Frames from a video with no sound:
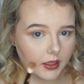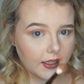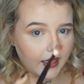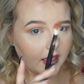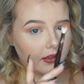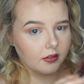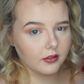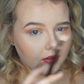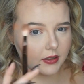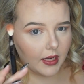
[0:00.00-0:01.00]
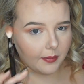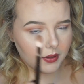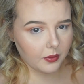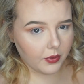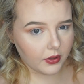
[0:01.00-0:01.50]
Again,
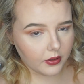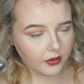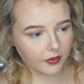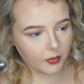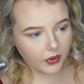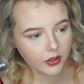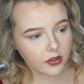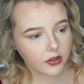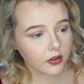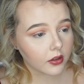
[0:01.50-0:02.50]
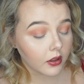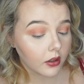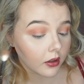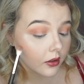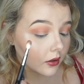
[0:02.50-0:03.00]
tapping the product of the brush.
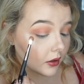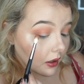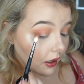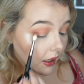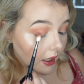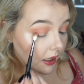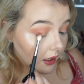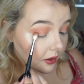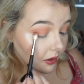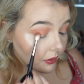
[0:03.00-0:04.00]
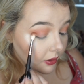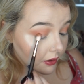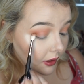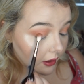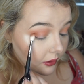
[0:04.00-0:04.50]
And going
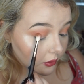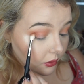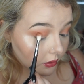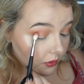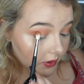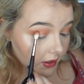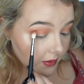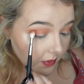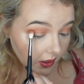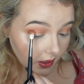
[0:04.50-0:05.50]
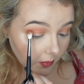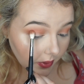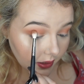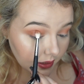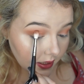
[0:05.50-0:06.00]
on the outer corner with this one, and
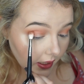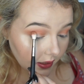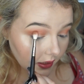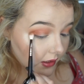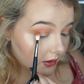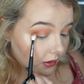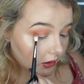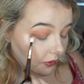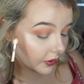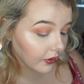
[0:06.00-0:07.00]
we're going to take it into the lower